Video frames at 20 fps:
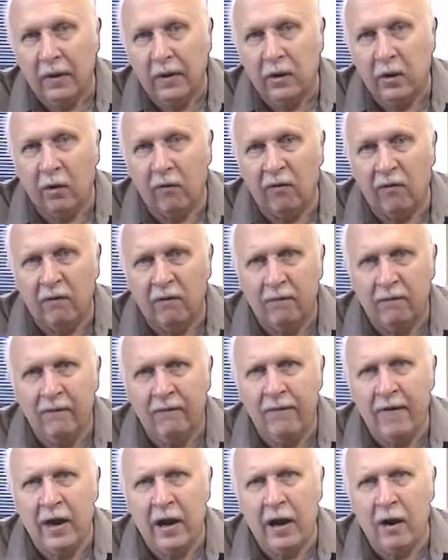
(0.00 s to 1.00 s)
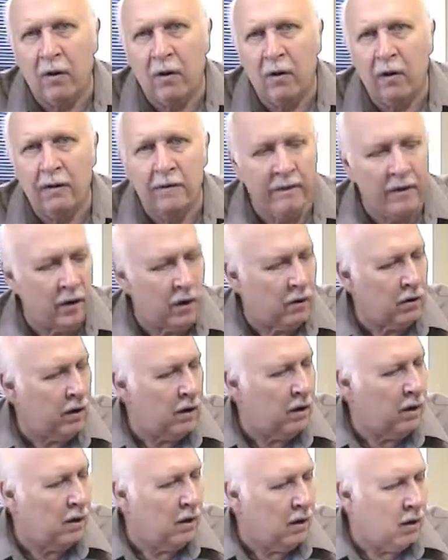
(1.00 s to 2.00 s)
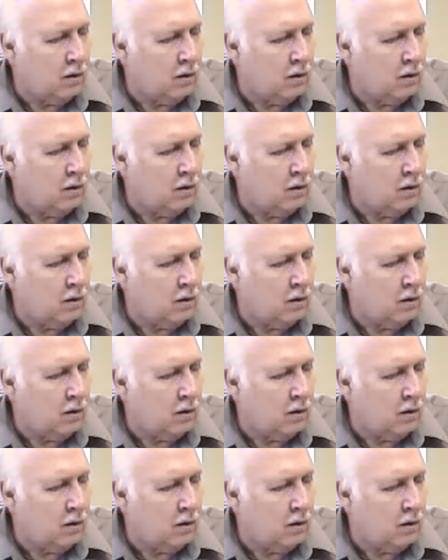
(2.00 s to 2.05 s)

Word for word: you know, very, very